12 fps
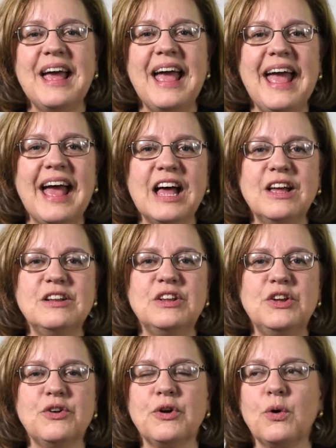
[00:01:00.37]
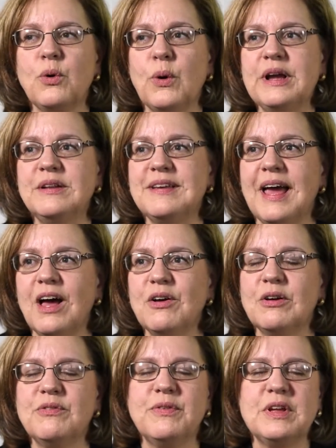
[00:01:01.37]
And you're going to
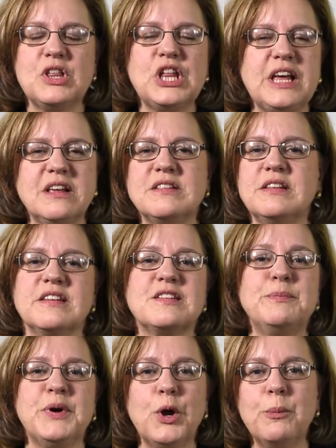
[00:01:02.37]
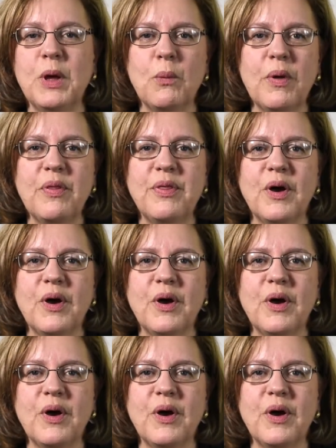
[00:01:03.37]
have a chance to experiment with